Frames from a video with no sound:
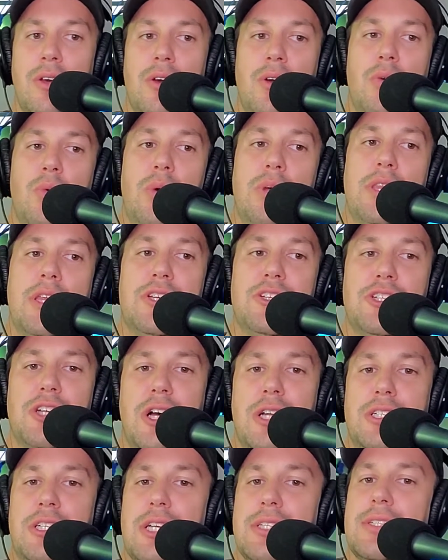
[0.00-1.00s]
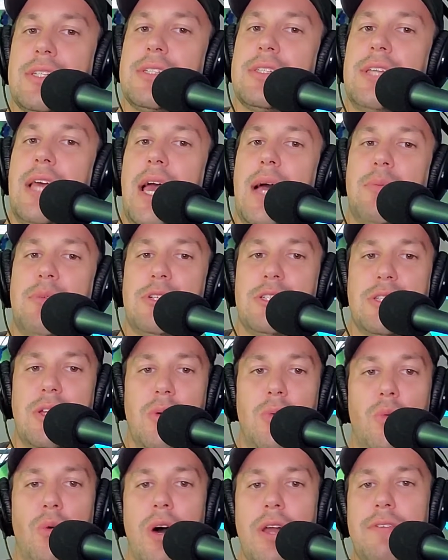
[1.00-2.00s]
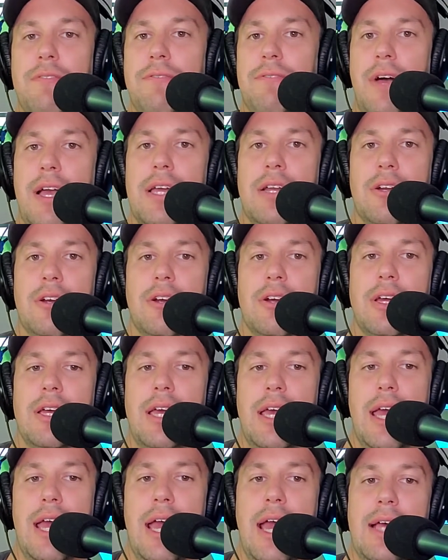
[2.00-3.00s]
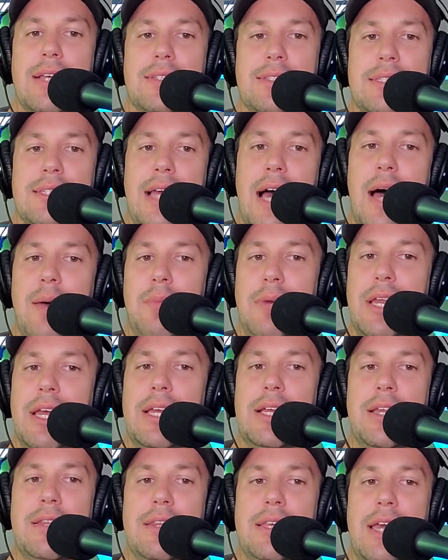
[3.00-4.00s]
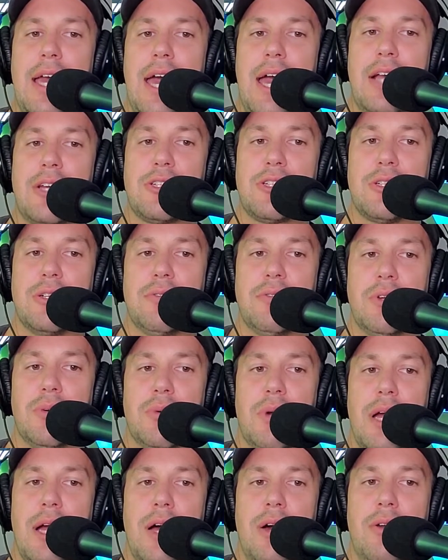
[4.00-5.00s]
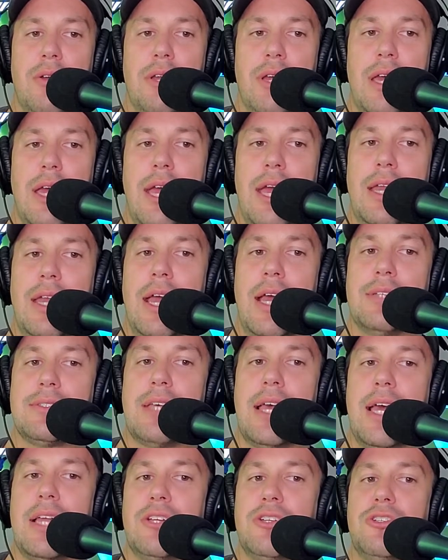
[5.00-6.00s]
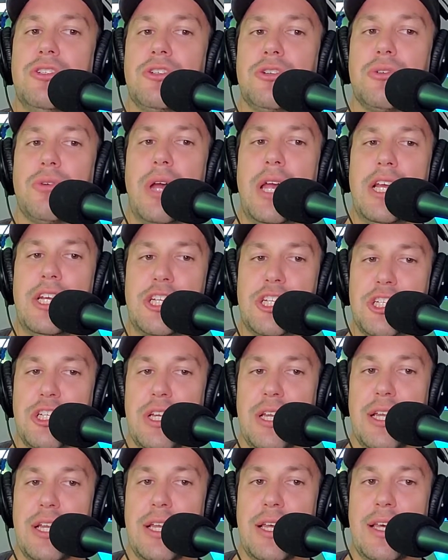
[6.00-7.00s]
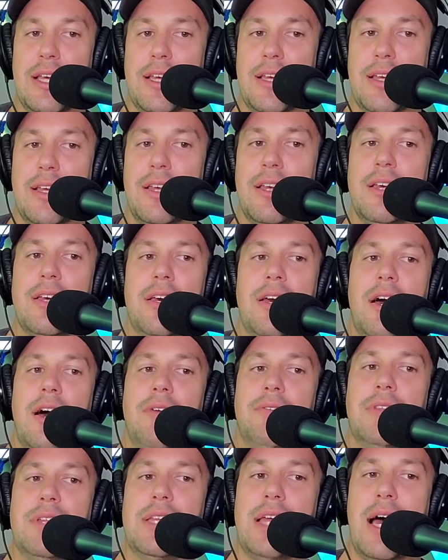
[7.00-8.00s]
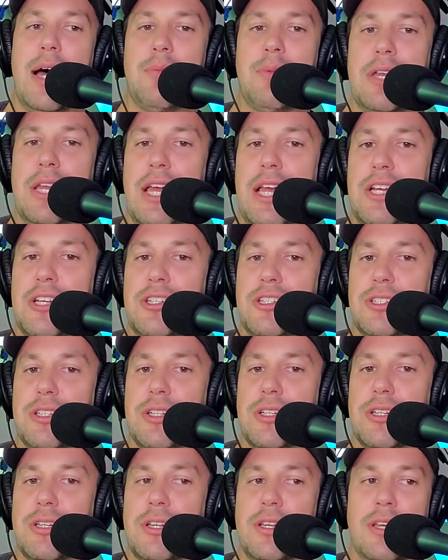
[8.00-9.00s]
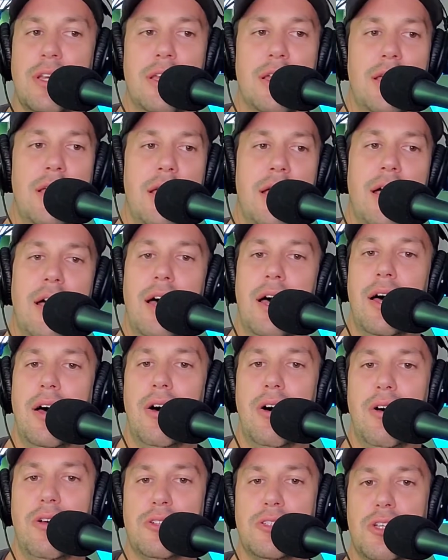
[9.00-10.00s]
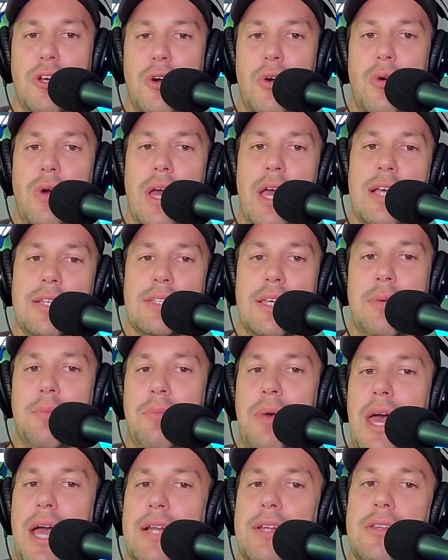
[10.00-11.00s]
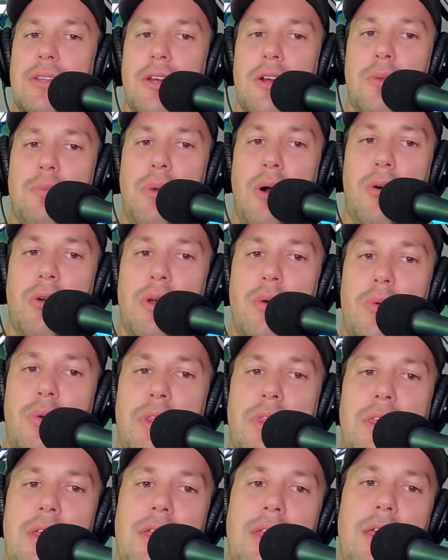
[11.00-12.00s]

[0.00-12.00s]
when the judge has established that one fighter has dominated the action of the round and has had duration of the domination, also has impacted their opponent with